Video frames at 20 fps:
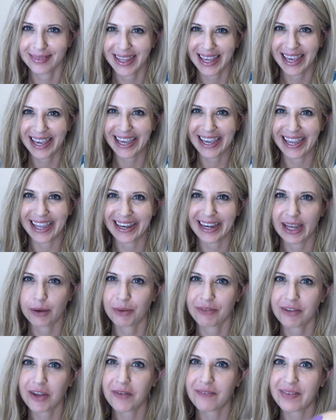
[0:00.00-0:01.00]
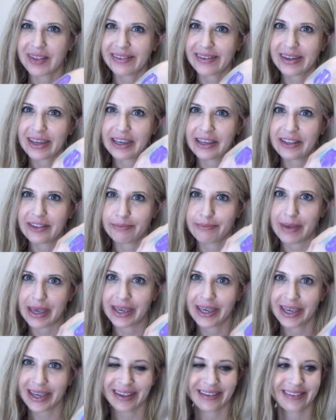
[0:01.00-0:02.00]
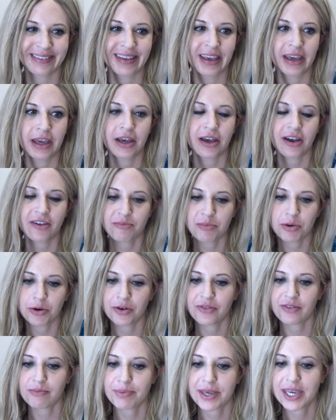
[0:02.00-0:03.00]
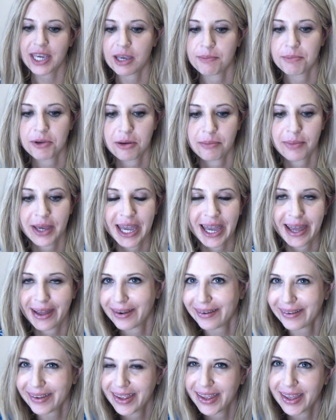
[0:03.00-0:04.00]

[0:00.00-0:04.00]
Hey, now we've got this nice mix of Mauve and Peekaboo on my hand,